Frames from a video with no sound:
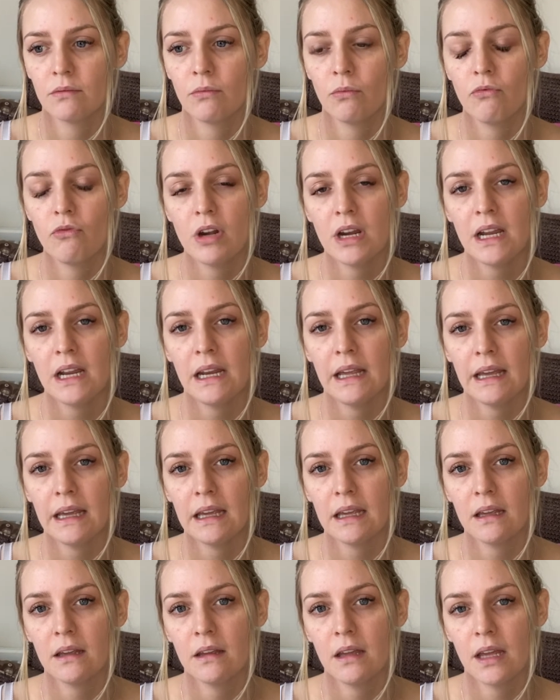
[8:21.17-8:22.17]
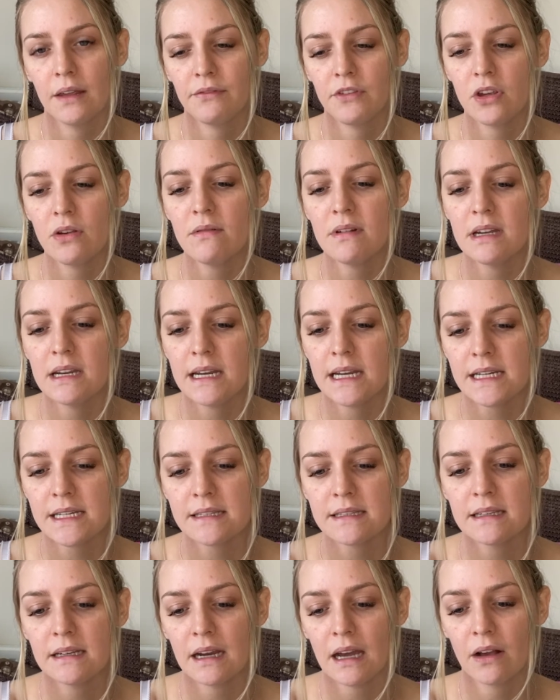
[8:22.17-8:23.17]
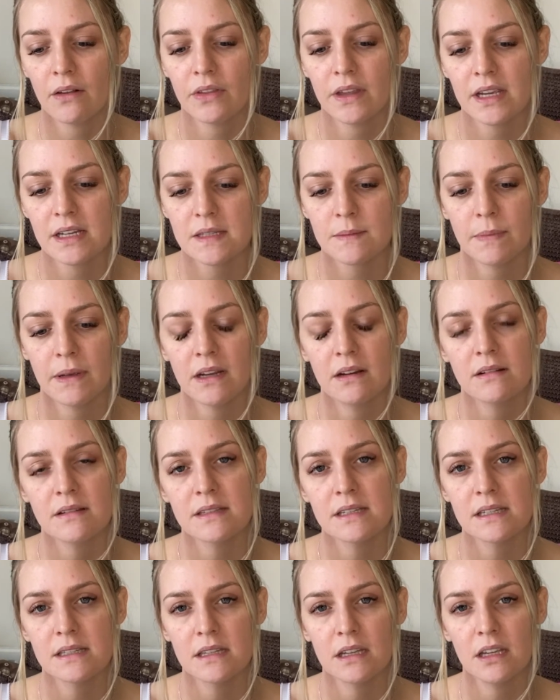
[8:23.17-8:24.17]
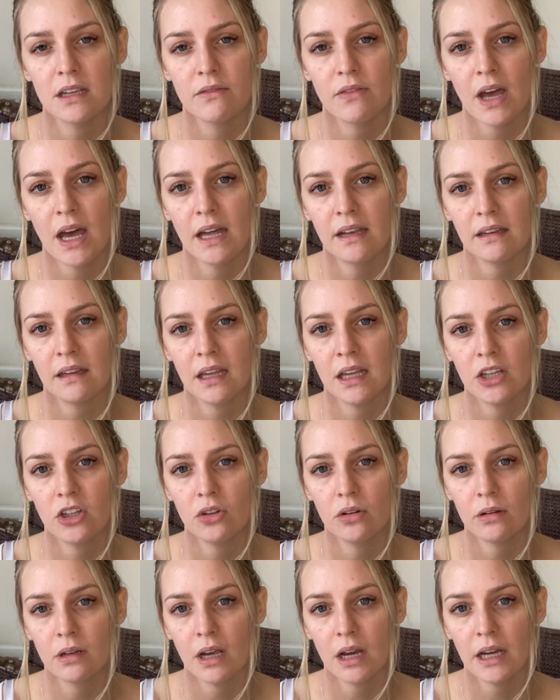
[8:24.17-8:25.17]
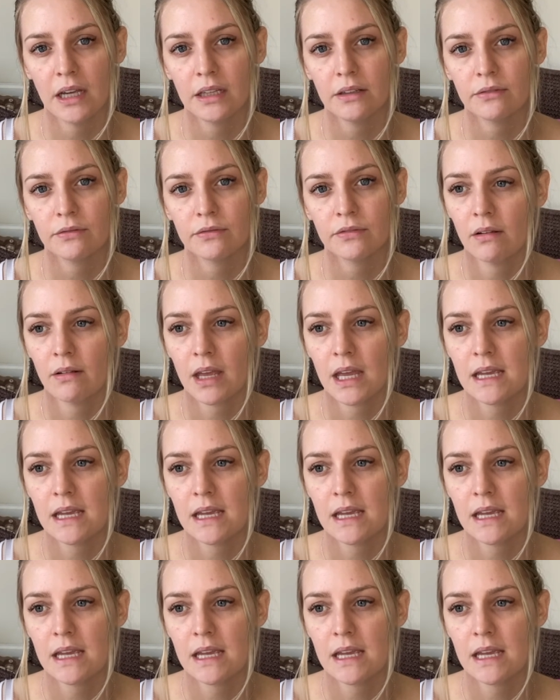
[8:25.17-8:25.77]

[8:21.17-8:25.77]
really, if you listed out the experiences that you've had in your life,